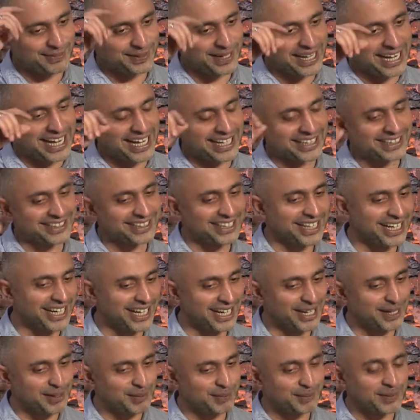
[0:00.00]
It had
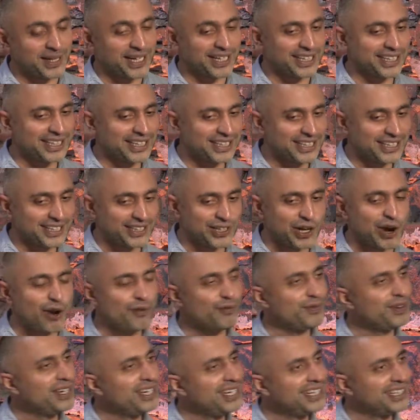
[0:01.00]
um, like
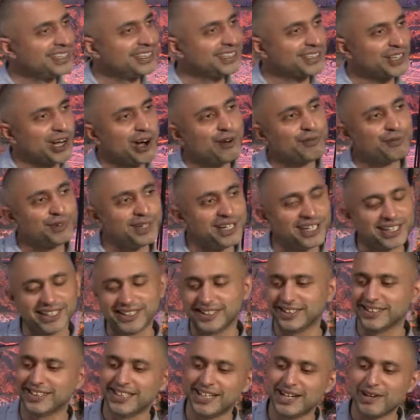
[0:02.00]
coffee and coffee
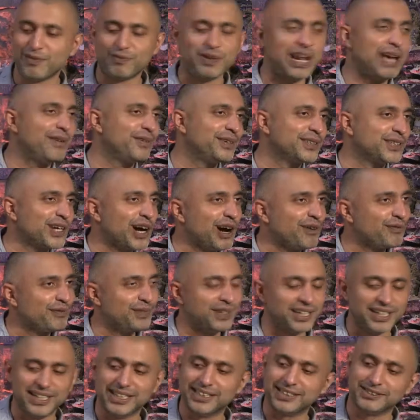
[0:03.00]
and flavoured
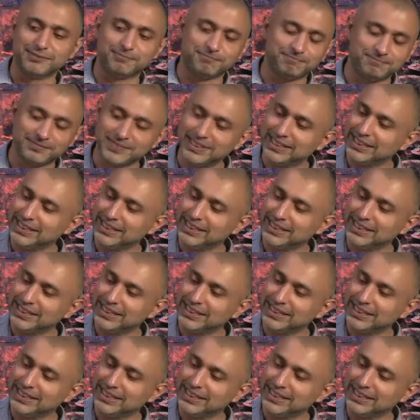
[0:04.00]
coffee and